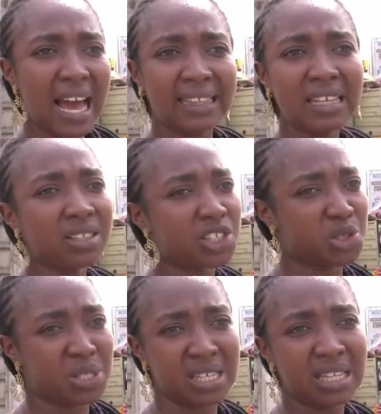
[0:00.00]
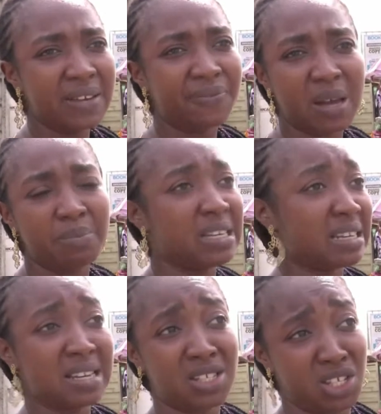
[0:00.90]
I think they should still leave them in
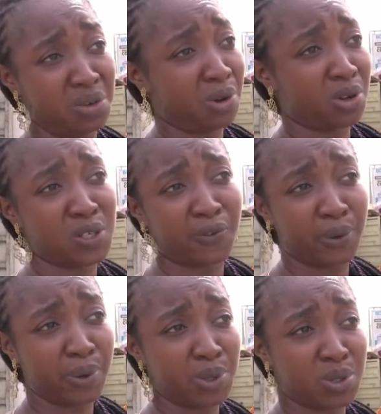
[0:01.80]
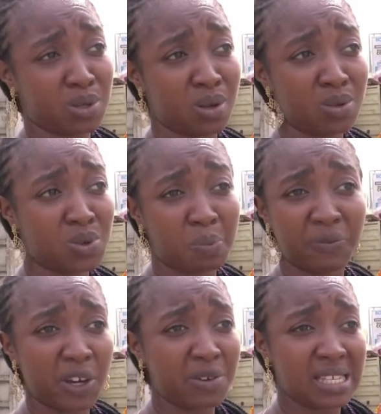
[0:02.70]
the interiors for us, to be
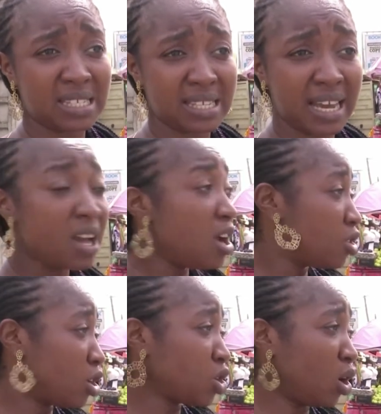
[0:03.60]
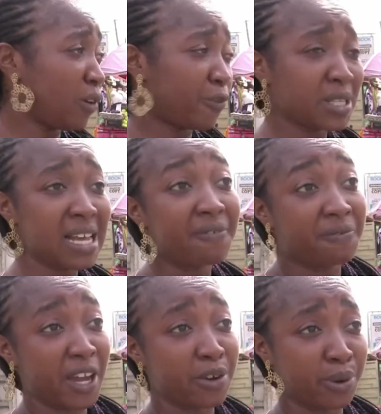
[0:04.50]
very sincere. Not all of us have
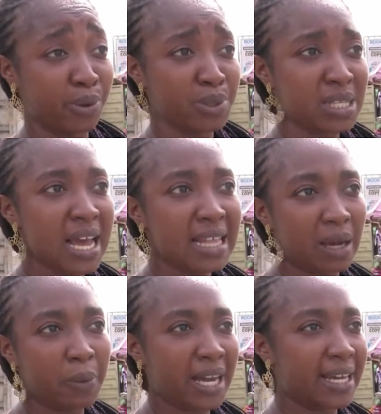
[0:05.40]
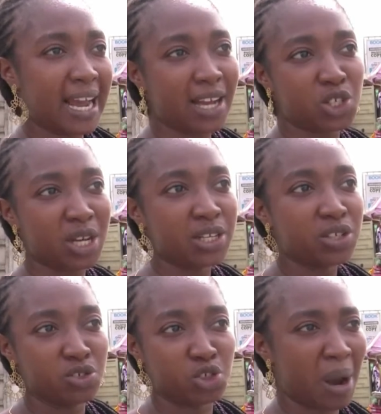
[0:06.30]
vehicles that we can actually
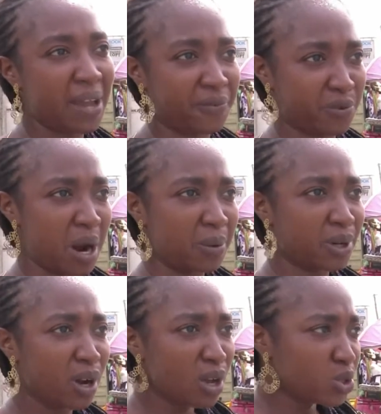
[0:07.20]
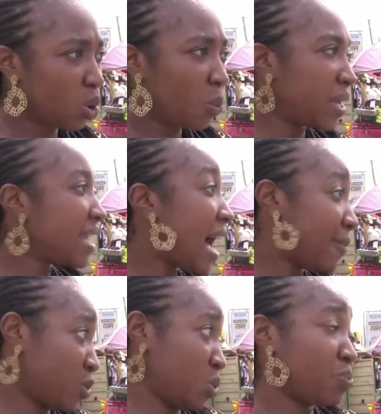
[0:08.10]
drive around, so we
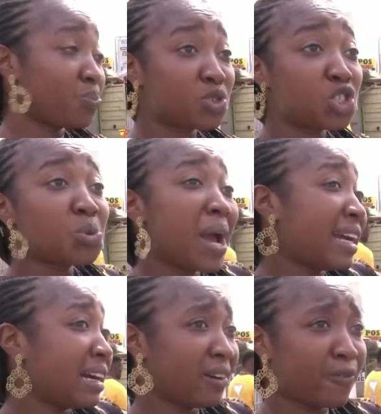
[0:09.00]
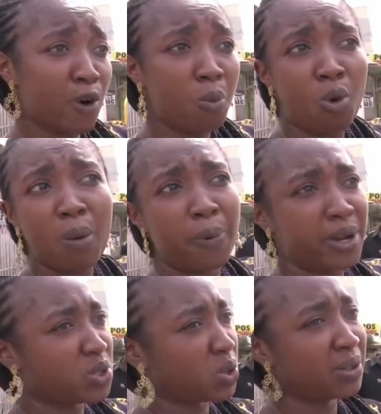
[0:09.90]
have to trek from one
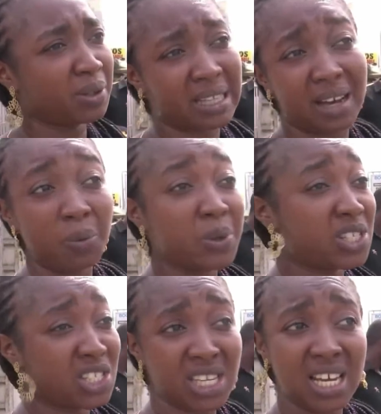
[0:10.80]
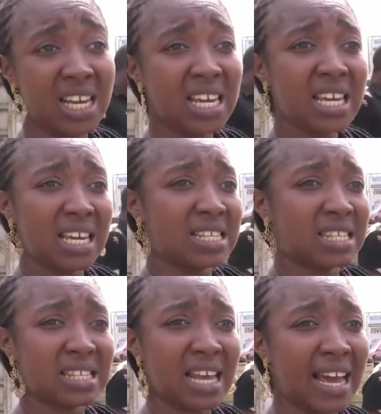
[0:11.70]
point to another, which
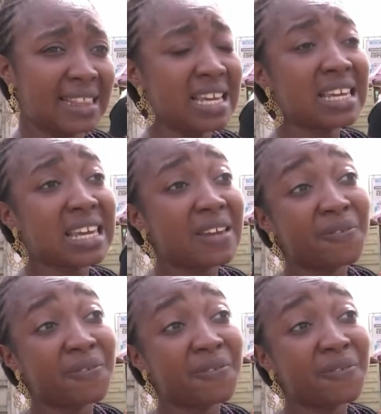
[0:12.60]
is, I think,